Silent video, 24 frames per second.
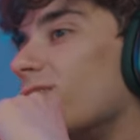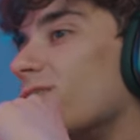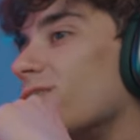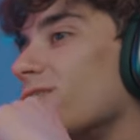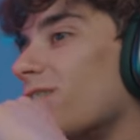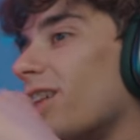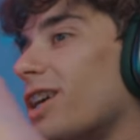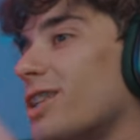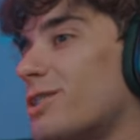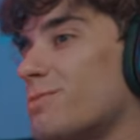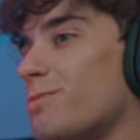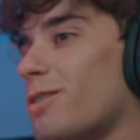about
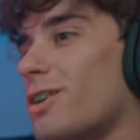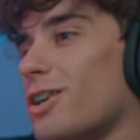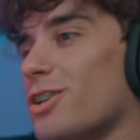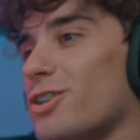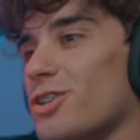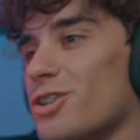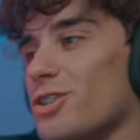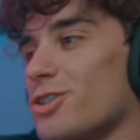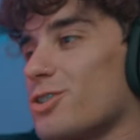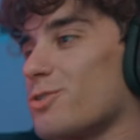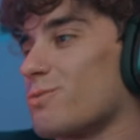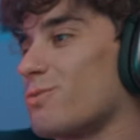to just
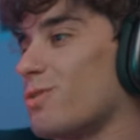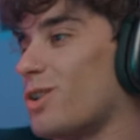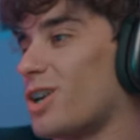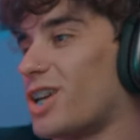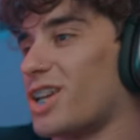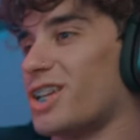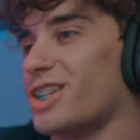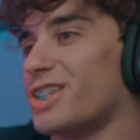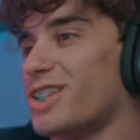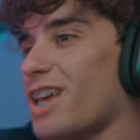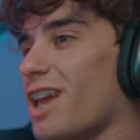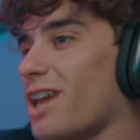fucking
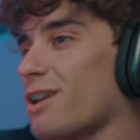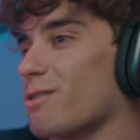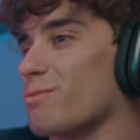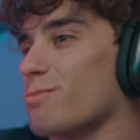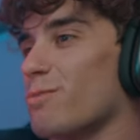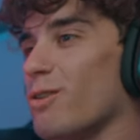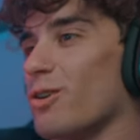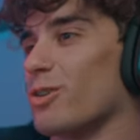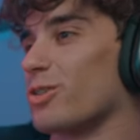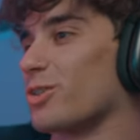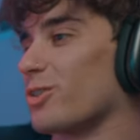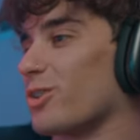take both their
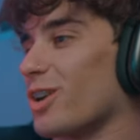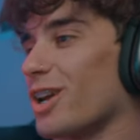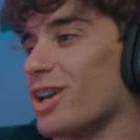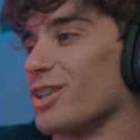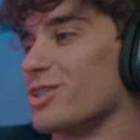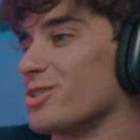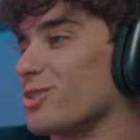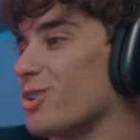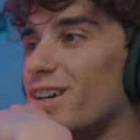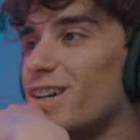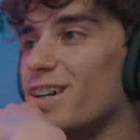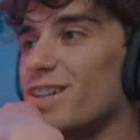heads
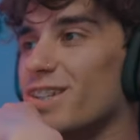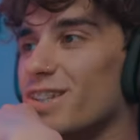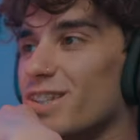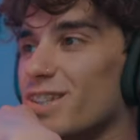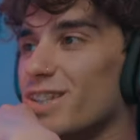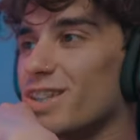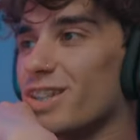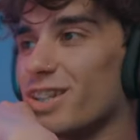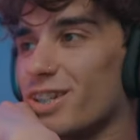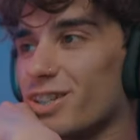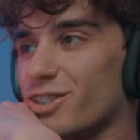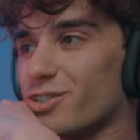off. The
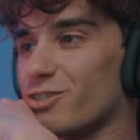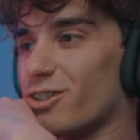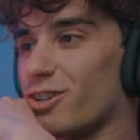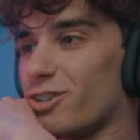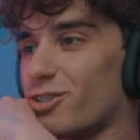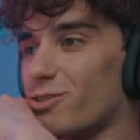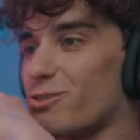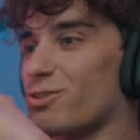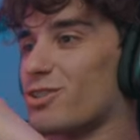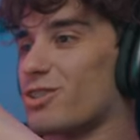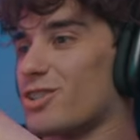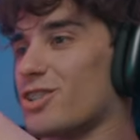construction
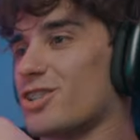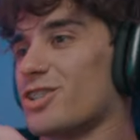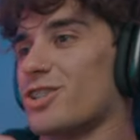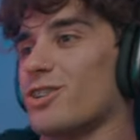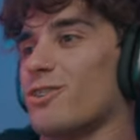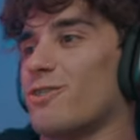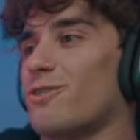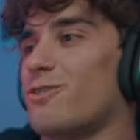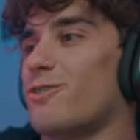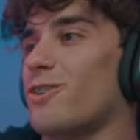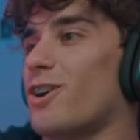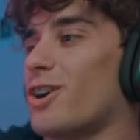worker's gonna
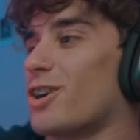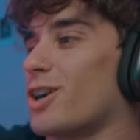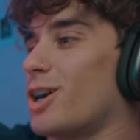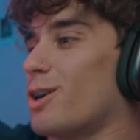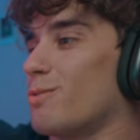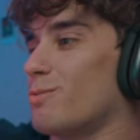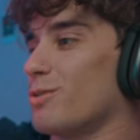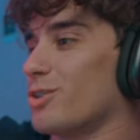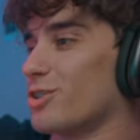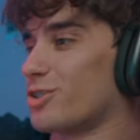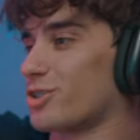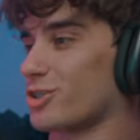fuck up and it's
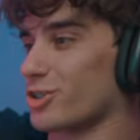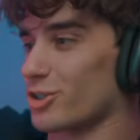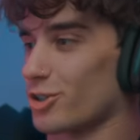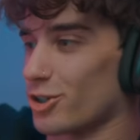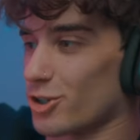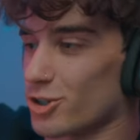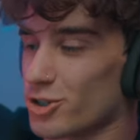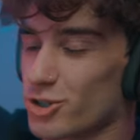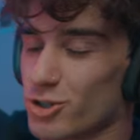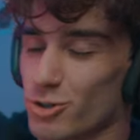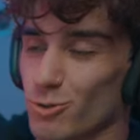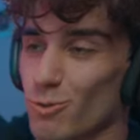gonna
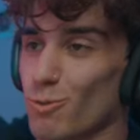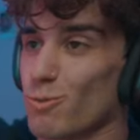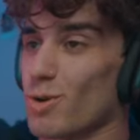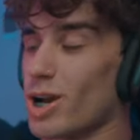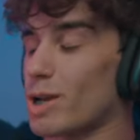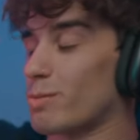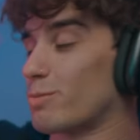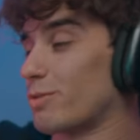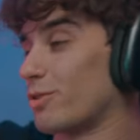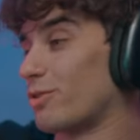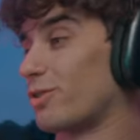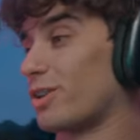swipe their
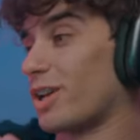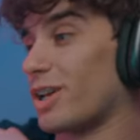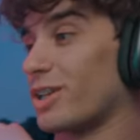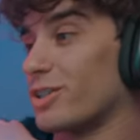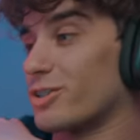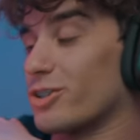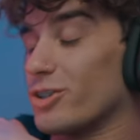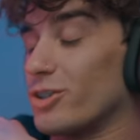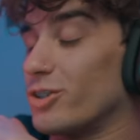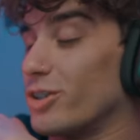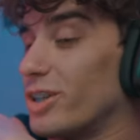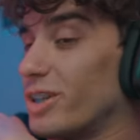heads clean
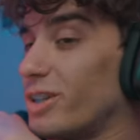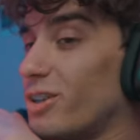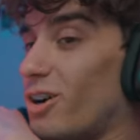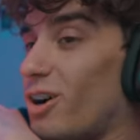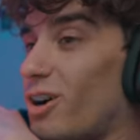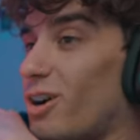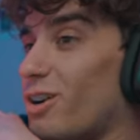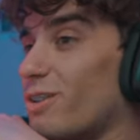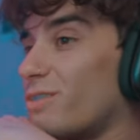off.